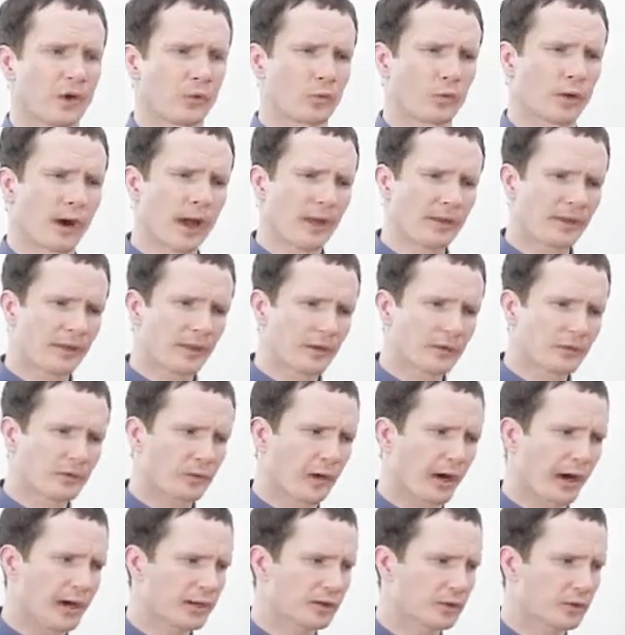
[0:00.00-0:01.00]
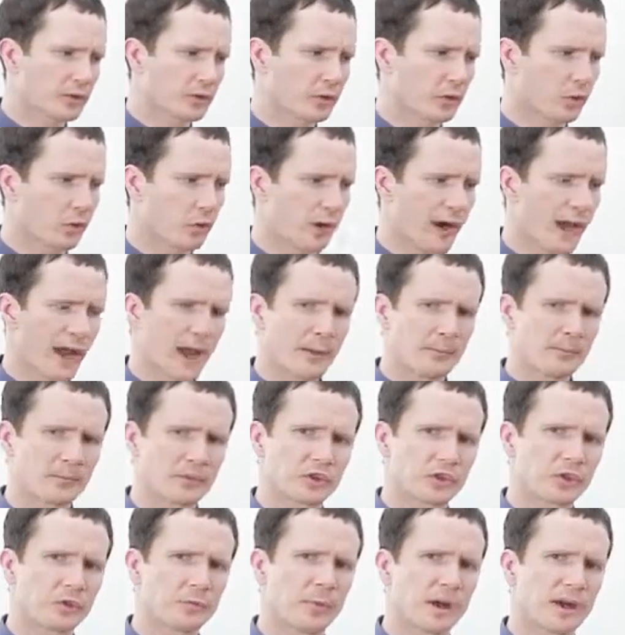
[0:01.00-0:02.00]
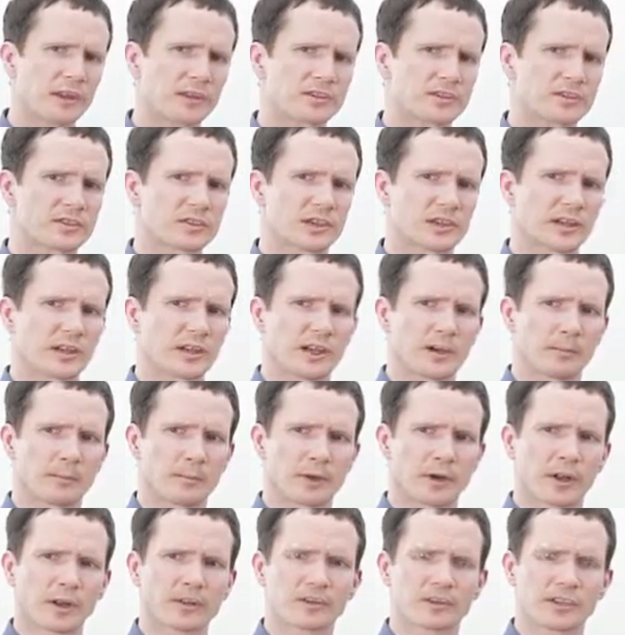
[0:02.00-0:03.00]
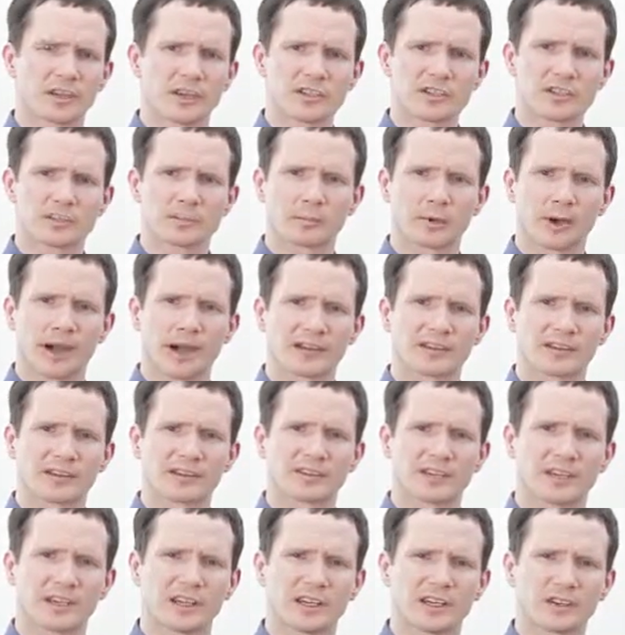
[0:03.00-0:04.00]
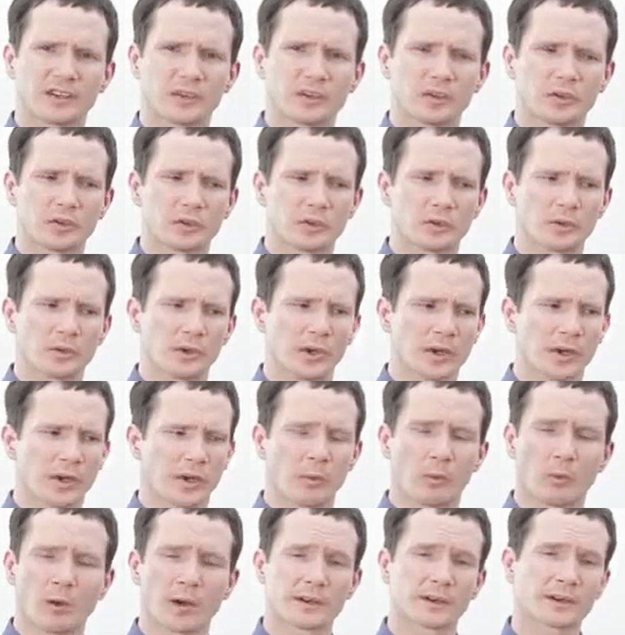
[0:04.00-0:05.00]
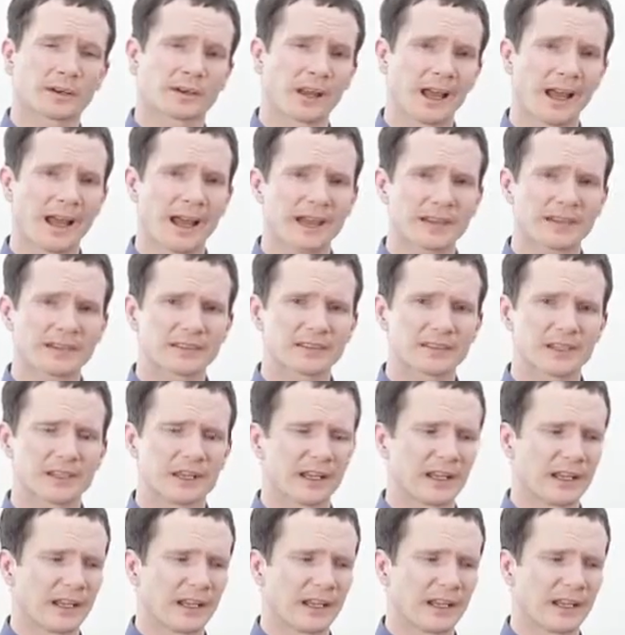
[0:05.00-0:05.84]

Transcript: Rather than trying to cram too much pronunciation practice into one class,